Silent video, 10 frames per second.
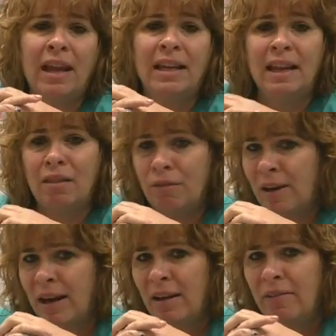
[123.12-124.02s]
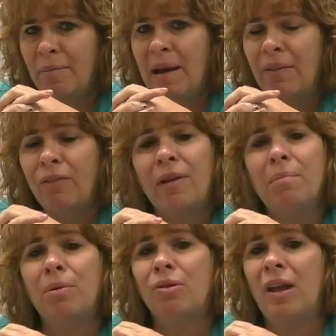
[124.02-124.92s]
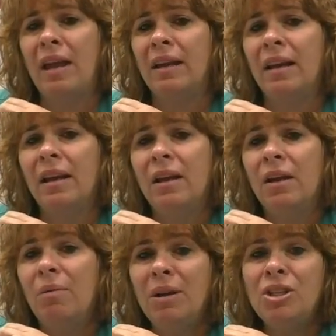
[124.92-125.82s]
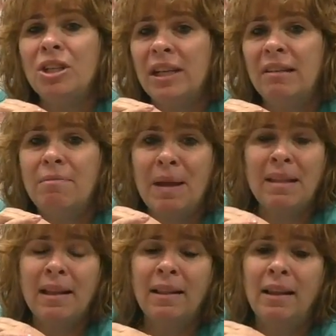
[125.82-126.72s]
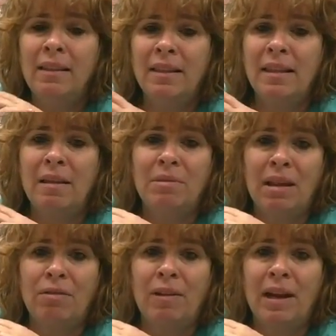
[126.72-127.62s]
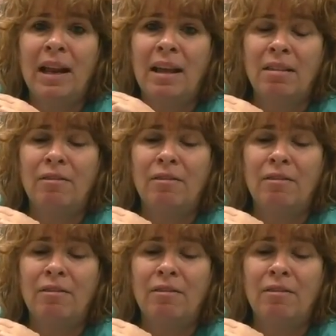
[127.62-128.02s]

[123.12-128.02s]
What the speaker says: a death rate of about 3%, which is basically the same death rate as